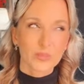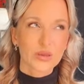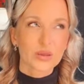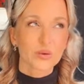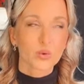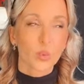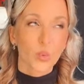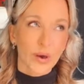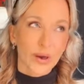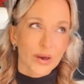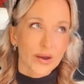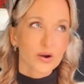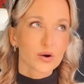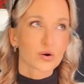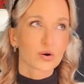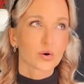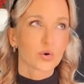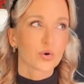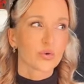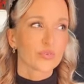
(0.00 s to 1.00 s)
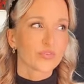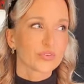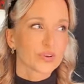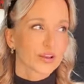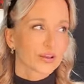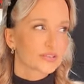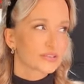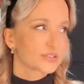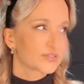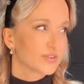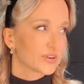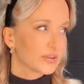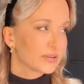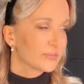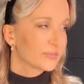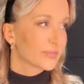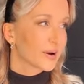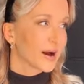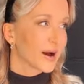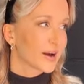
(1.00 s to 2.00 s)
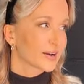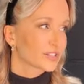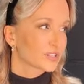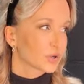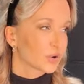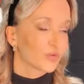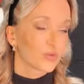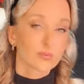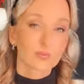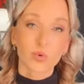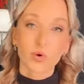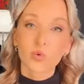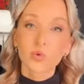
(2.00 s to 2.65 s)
being aware of negative impact of the